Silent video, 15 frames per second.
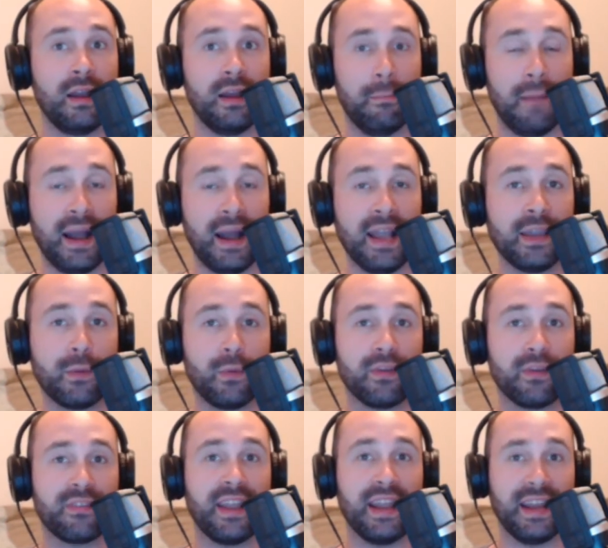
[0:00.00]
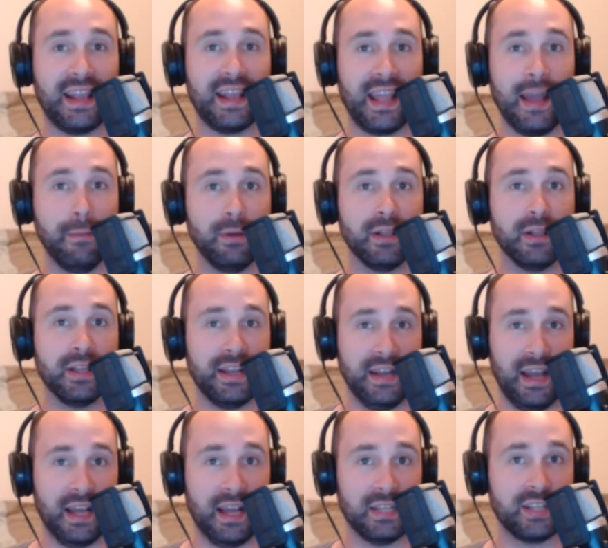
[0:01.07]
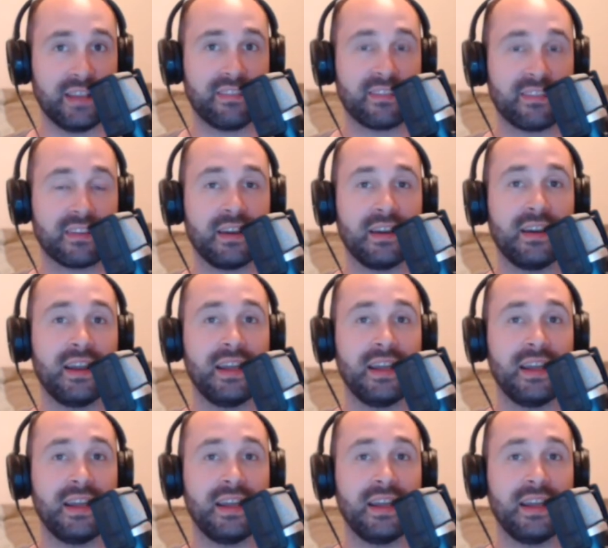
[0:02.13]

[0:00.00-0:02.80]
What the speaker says: Mike was dating Emily, not Jessica,